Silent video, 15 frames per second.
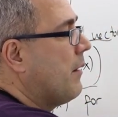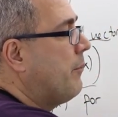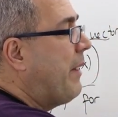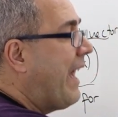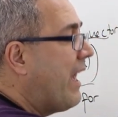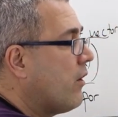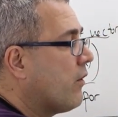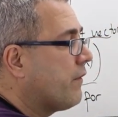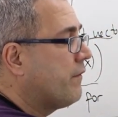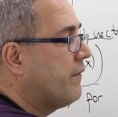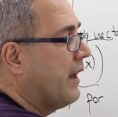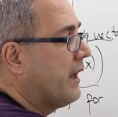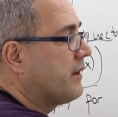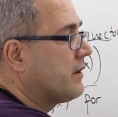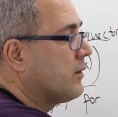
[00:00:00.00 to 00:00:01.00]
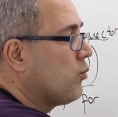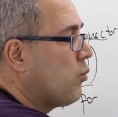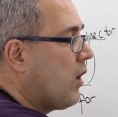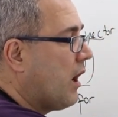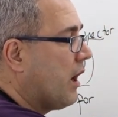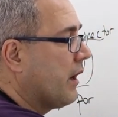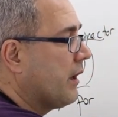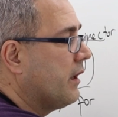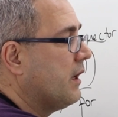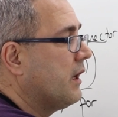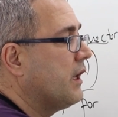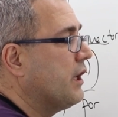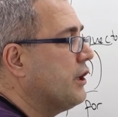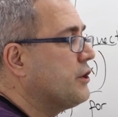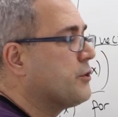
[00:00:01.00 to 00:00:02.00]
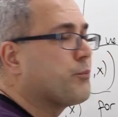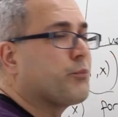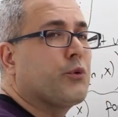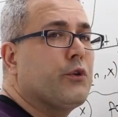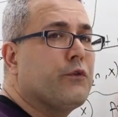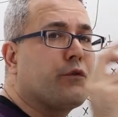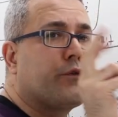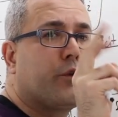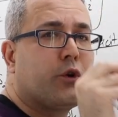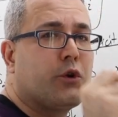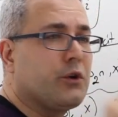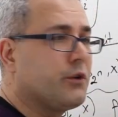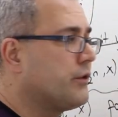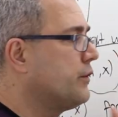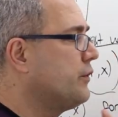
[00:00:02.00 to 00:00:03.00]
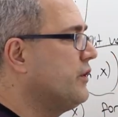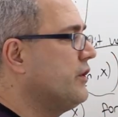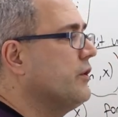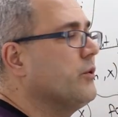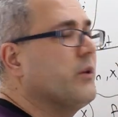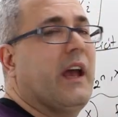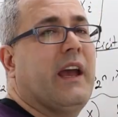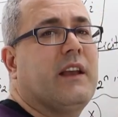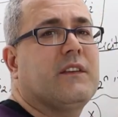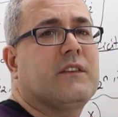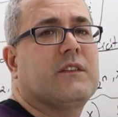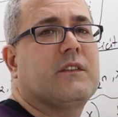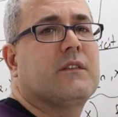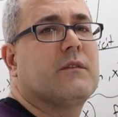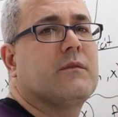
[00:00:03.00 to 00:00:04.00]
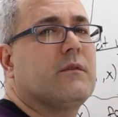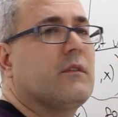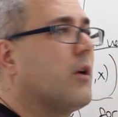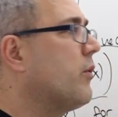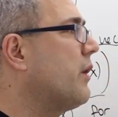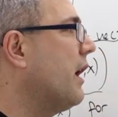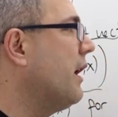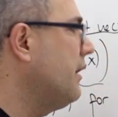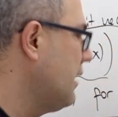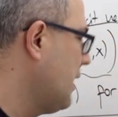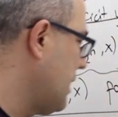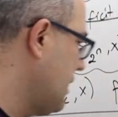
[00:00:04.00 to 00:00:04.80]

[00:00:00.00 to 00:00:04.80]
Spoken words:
payoff vector y is preferred to x. Okay?